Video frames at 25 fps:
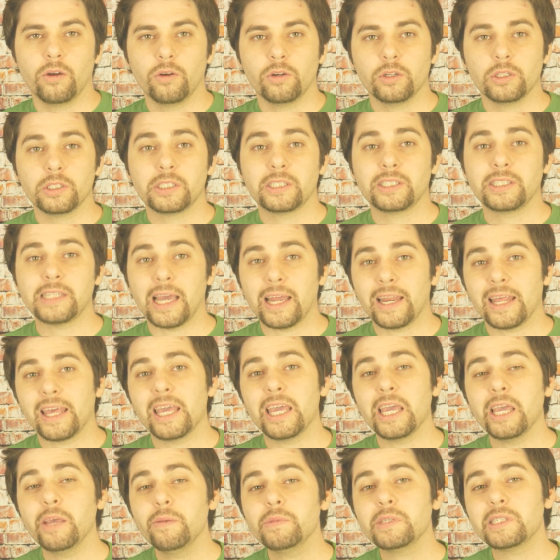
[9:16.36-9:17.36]
set
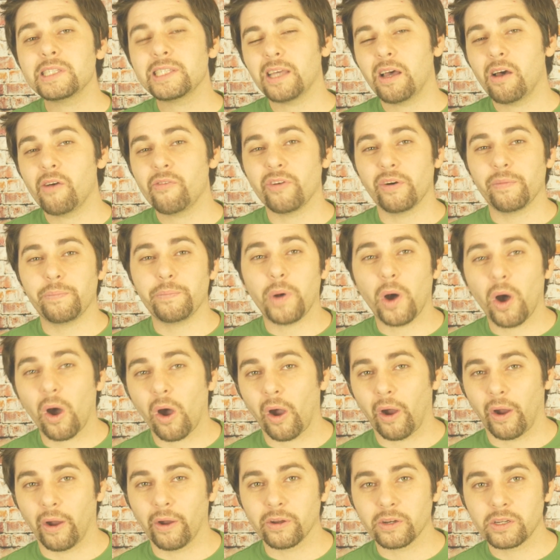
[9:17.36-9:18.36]
himself
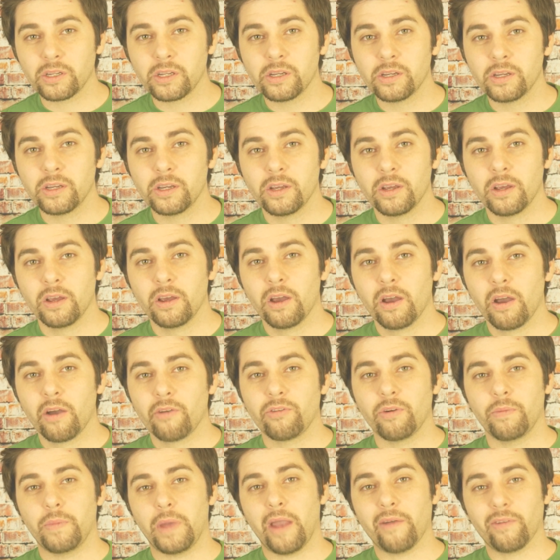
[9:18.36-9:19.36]
apart
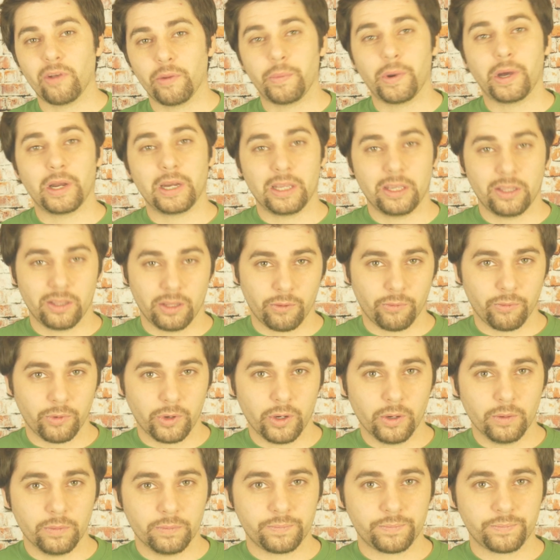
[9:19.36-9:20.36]
from everybody in the
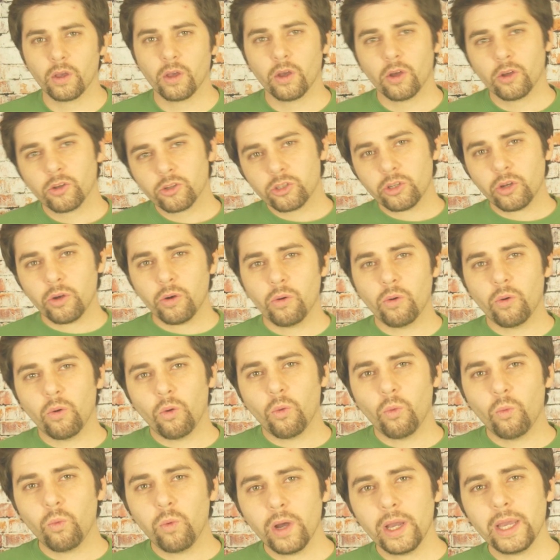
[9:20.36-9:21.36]
room. So
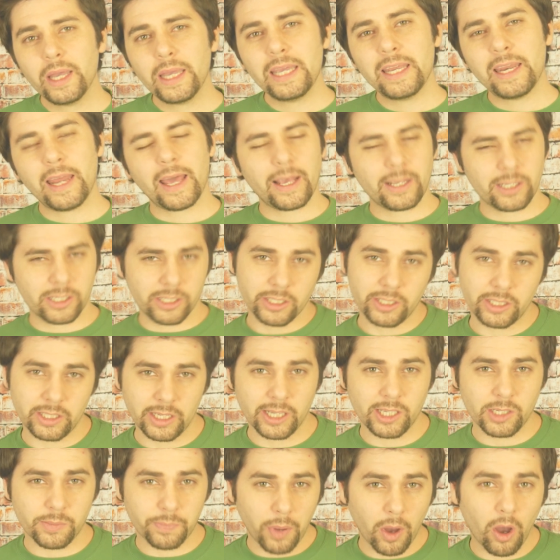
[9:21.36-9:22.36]
what in essence
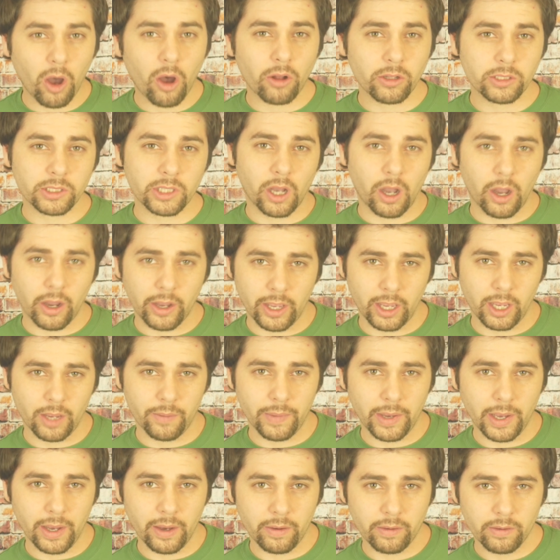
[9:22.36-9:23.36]
is Paul talking
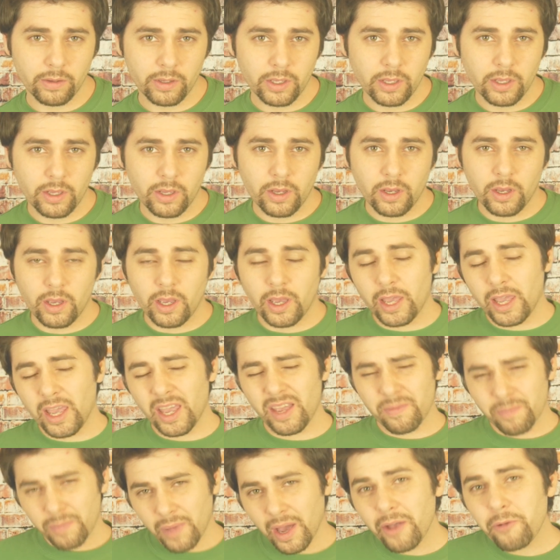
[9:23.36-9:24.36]
about?
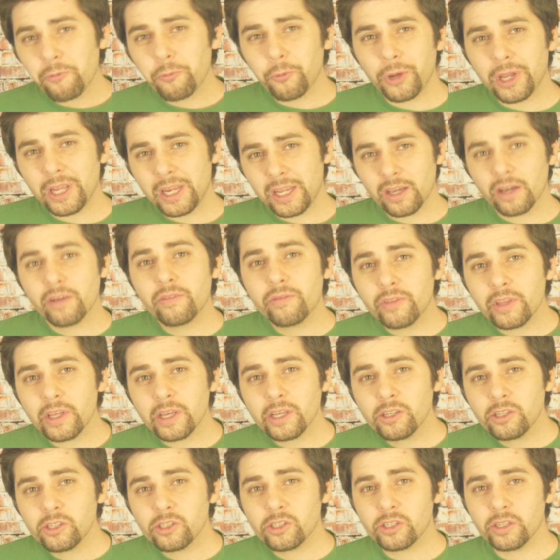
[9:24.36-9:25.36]
In my reading of
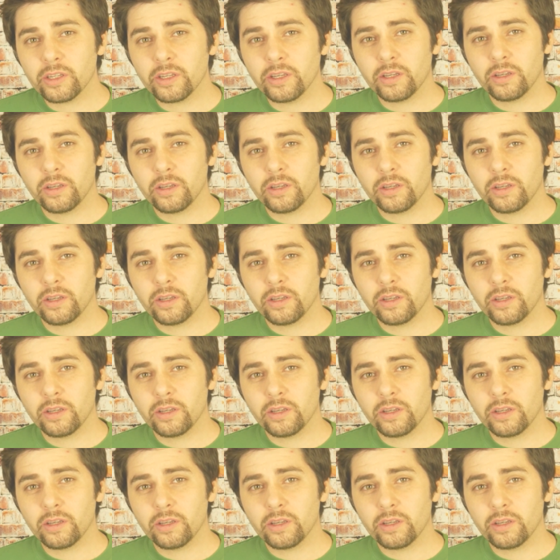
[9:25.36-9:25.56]
this,